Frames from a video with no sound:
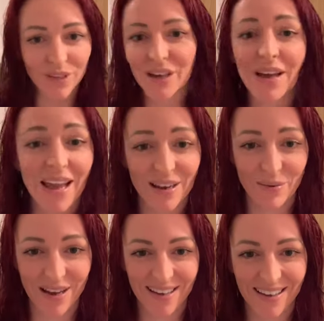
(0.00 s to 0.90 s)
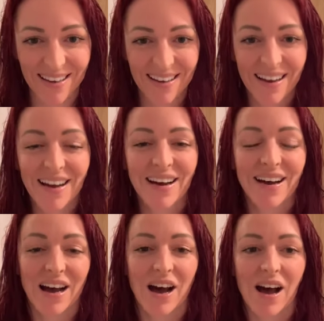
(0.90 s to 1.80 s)
anyway,
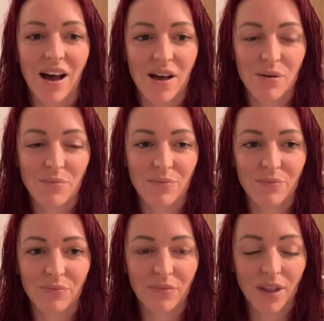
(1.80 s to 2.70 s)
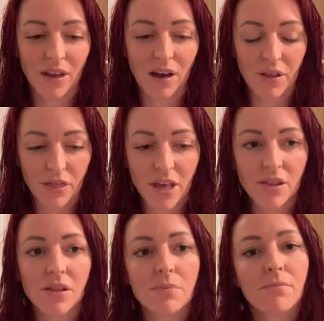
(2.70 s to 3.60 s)
um, I think
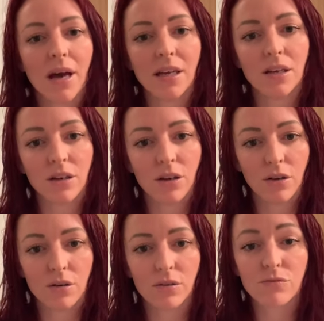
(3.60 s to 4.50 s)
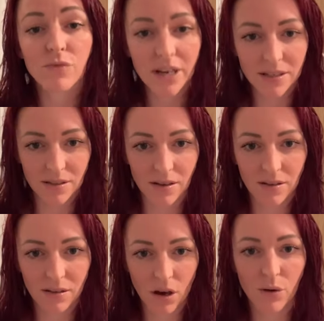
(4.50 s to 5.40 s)
that the main reason
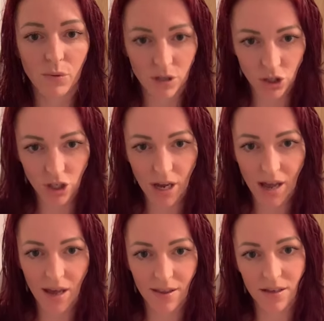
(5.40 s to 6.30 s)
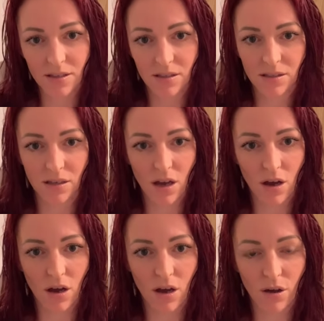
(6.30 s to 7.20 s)
that I want to share this
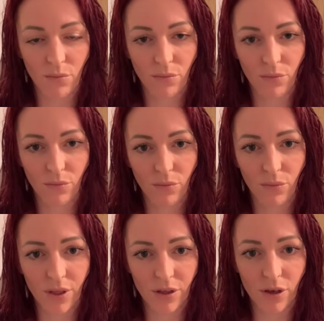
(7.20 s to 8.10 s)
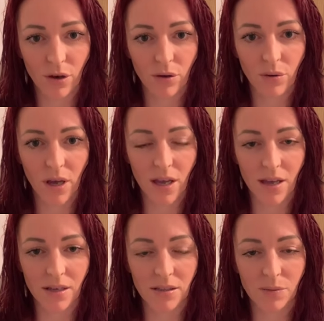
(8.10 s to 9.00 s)
um, with you
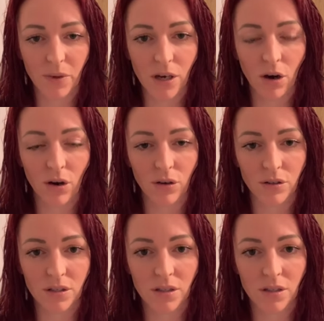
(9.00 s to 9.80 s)
is because